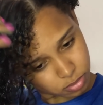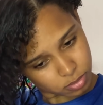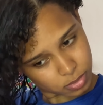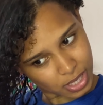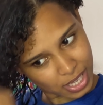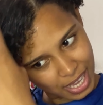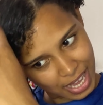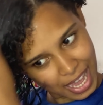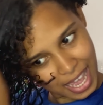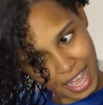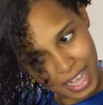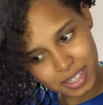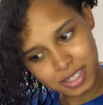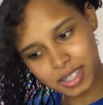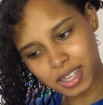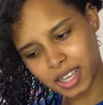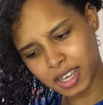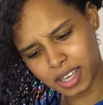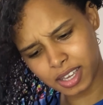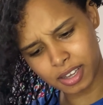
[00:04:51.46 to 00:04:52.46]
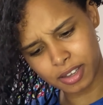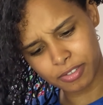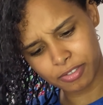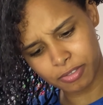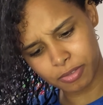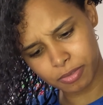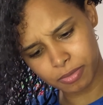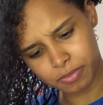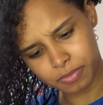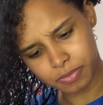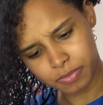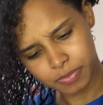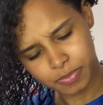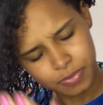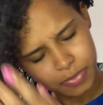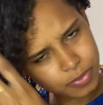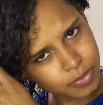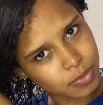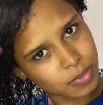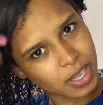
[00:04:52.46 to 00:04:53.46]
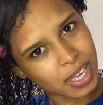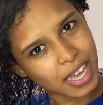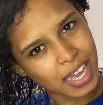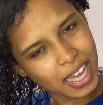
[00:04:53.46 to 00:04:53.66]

It has like a, I'm